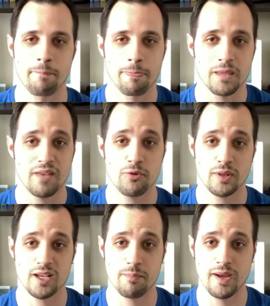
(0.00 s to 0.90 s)
if you
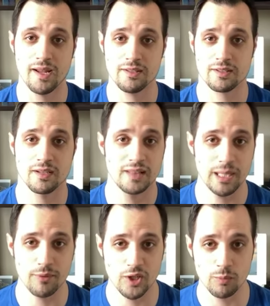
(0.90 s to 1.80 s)
like bands,
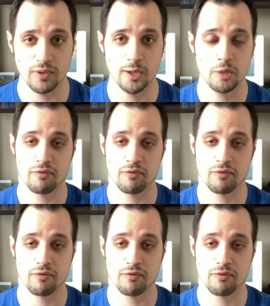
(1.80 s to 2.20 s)
let me know below.